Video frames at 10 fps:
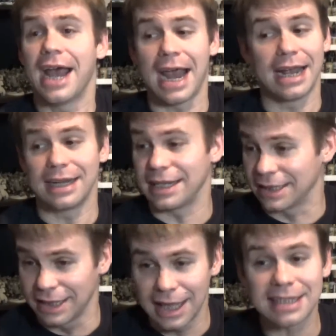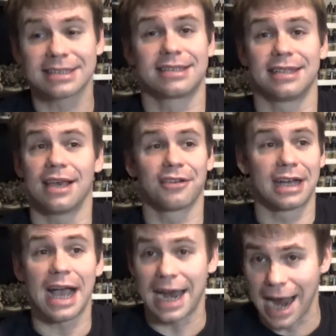and unless the other
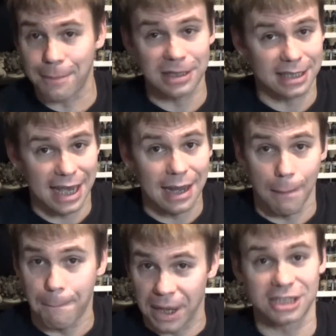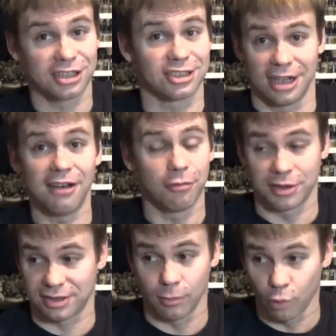guy happened to take a bunch of stuff
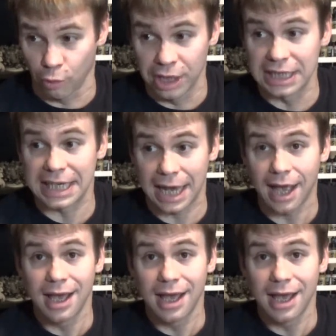with some really